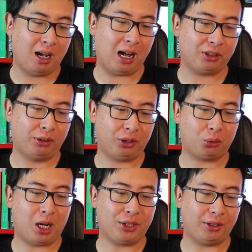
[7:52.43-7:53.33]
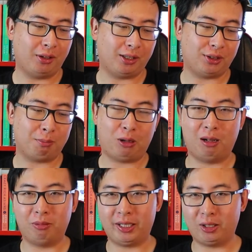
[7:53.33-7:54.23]
Uh, so if you're watching this, it
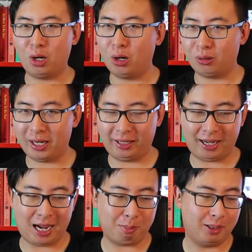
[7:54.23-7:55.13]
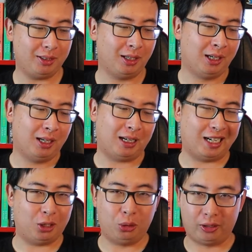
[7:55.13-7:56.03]
probably already happened
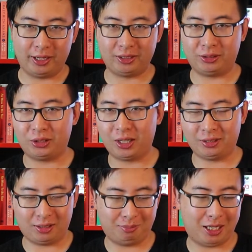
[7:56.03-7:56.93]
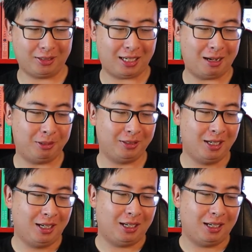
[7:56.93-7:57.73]
uh, or it's just about to happen.